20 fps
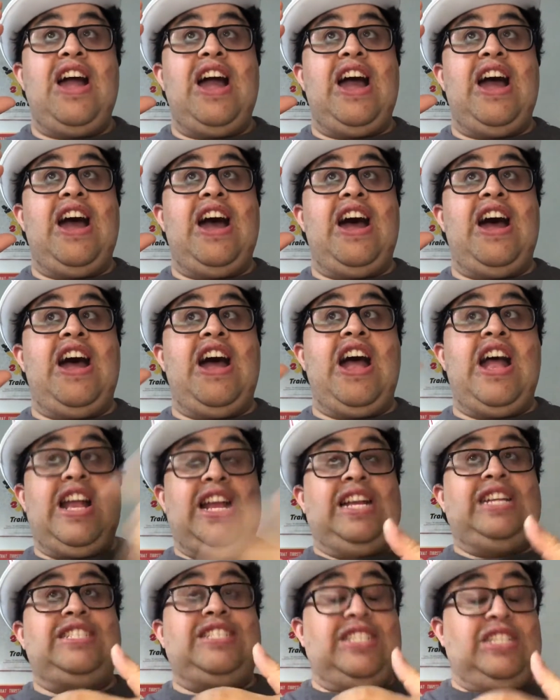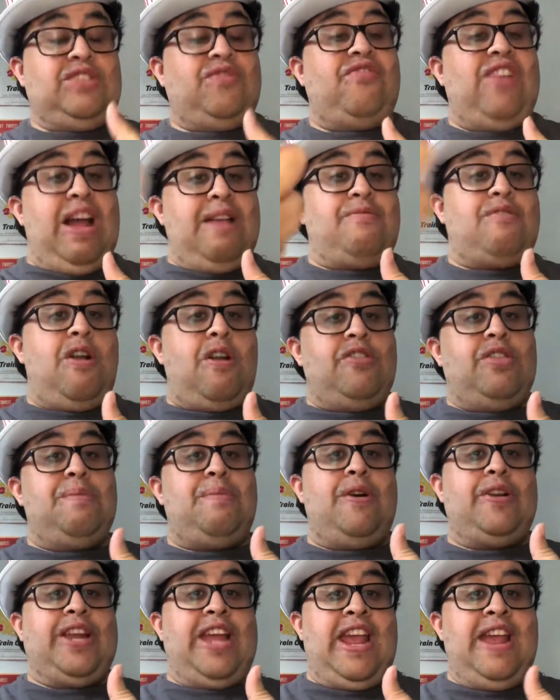He's just flying through the
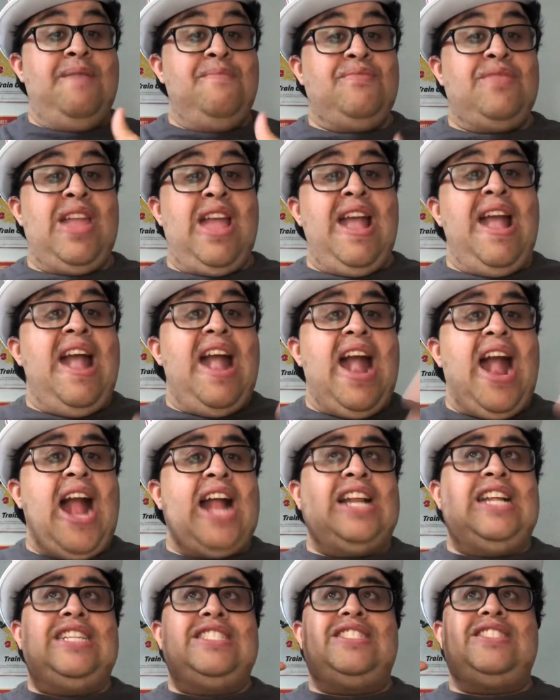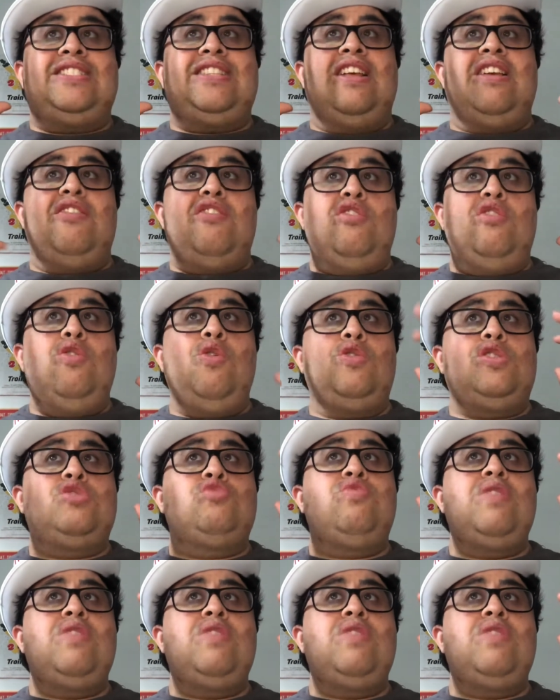body, and it looks